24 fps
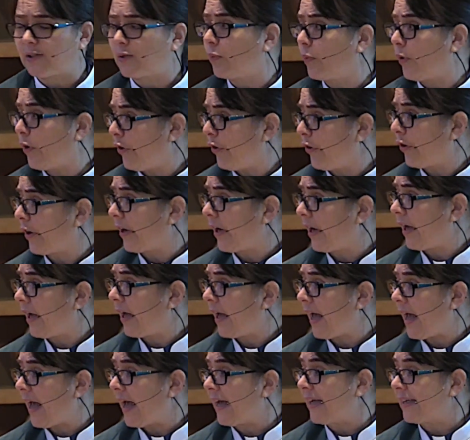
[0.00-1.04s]
work
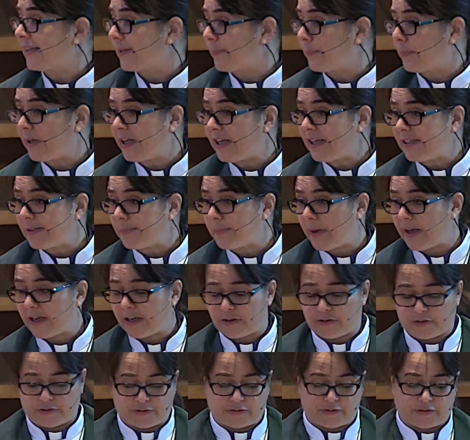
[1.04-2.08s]
as a
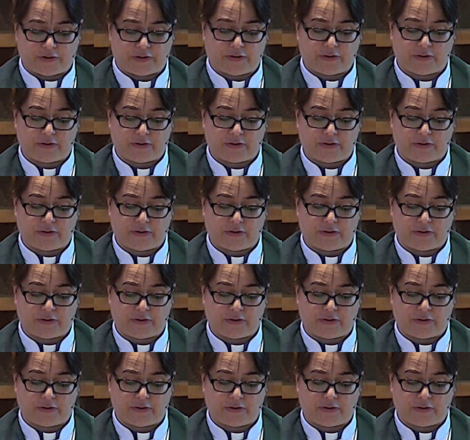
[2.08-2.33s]
peacemaker.